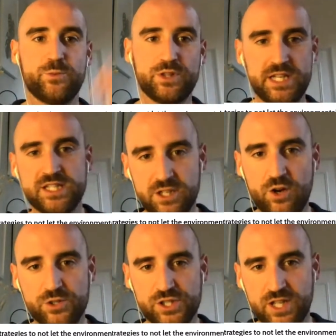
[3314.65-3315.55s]
well, these are the
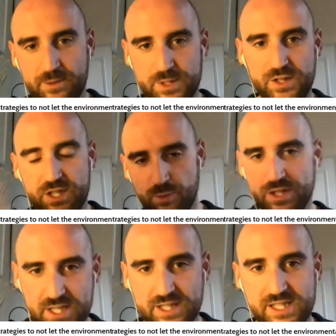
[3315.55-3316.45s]
goals you signed up to, this is what
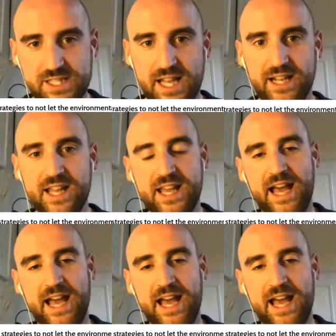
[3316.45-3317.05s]
the science is saying,